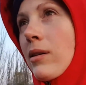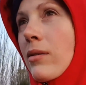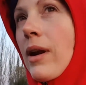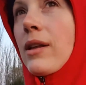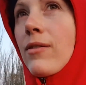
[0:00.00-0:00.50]

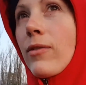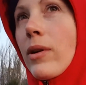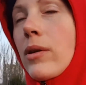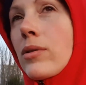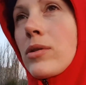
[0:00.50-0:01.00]
ready for
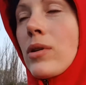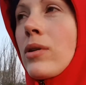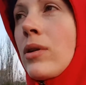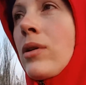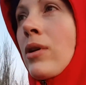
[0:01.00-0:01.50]
those
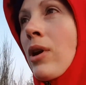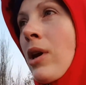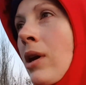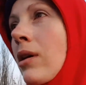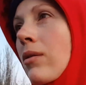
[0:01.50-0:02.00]

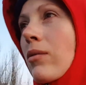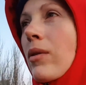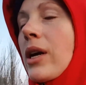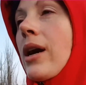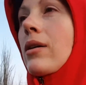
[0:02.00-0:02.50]

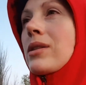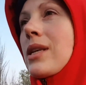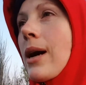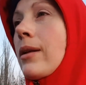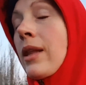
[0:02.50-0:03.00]
workouts
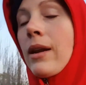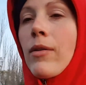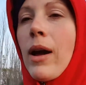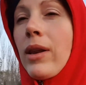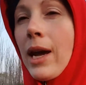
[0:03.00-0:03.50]
yet. And then
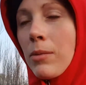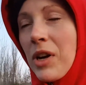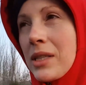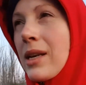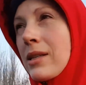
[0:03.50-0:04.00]
around 9
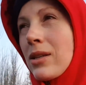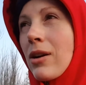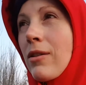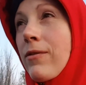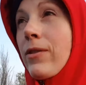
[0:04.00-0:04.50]
months, I
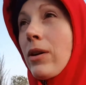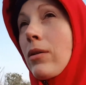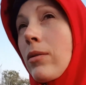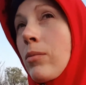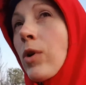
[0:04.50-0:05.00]
started to
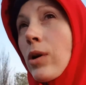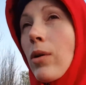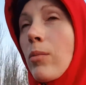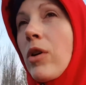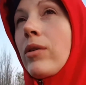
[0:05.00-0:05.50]
feel more
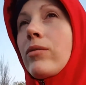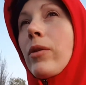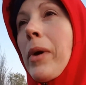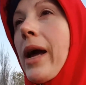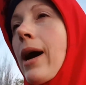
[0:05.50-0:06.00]
normal for
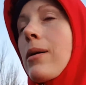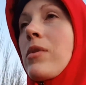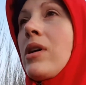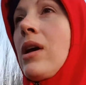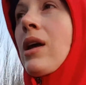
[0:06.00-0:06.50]
my ab
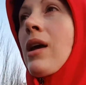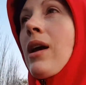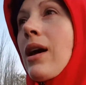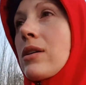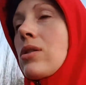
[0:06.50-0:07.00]

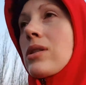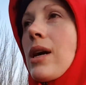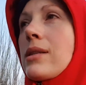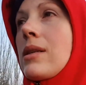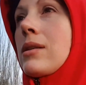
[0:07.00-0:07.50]

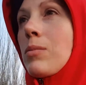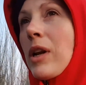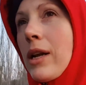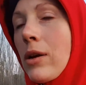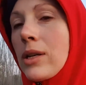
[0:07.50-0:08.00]
exercises, but
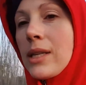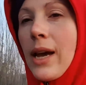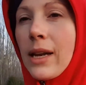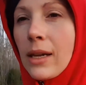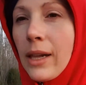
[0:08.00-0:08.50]
I noticed I
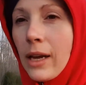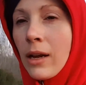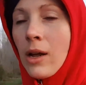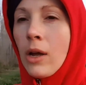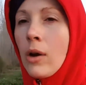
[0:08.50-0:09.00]
had to like
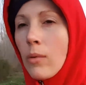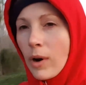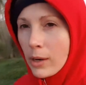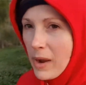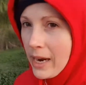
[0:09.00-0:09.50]

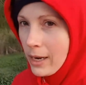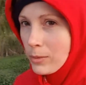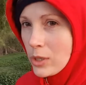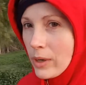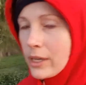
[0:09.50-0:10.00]
work back up
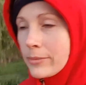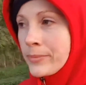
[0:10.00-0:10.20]
to it.